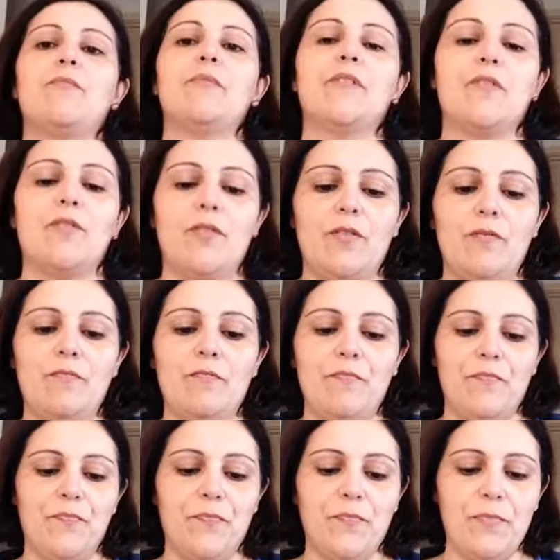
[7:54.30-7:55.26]
soon.
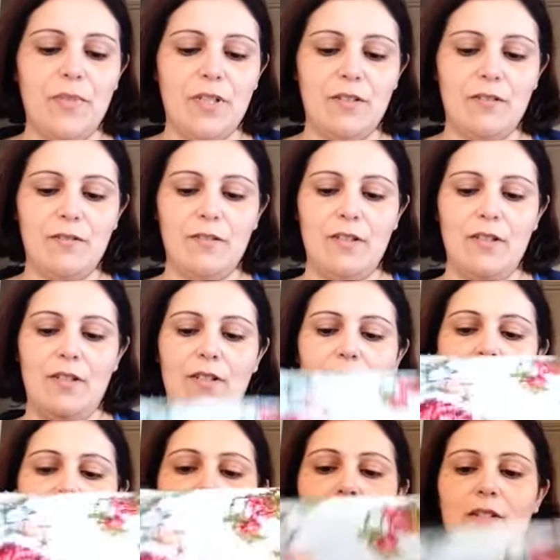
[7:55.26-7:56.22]
But
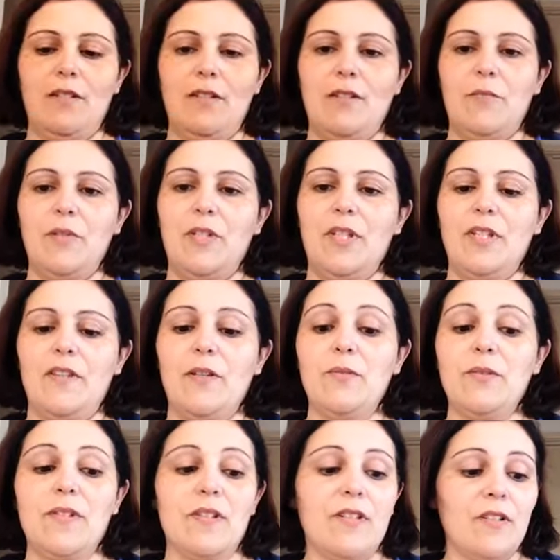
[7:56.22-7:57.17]
yeah, that
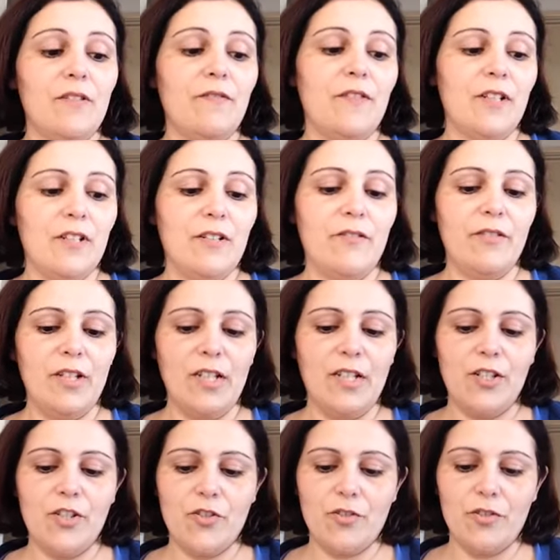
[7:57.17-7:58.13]
was a lot of fun. I really
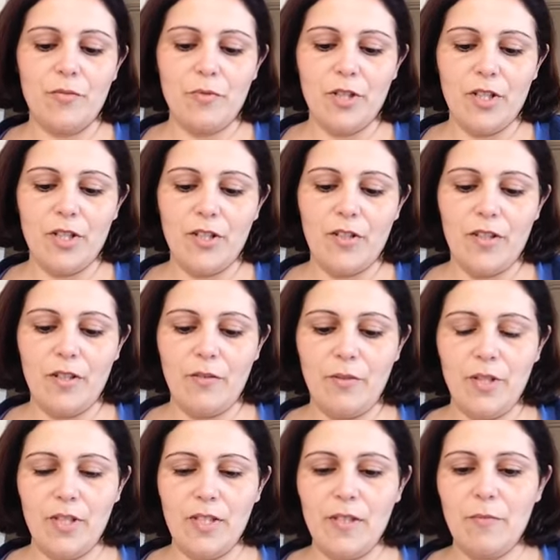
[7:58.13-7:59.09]
enjoyed working on that
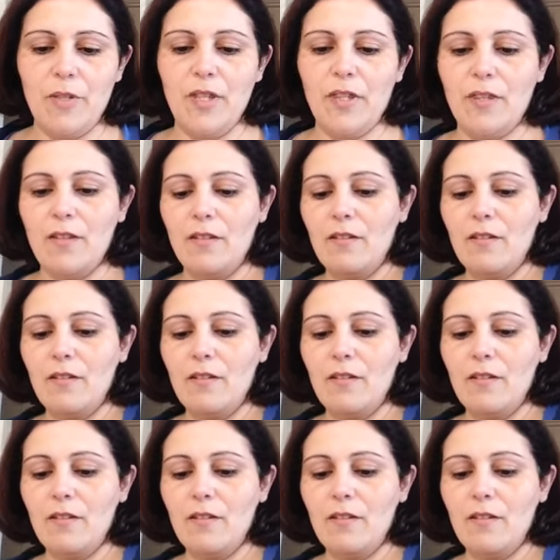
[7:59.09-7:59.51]
one this month,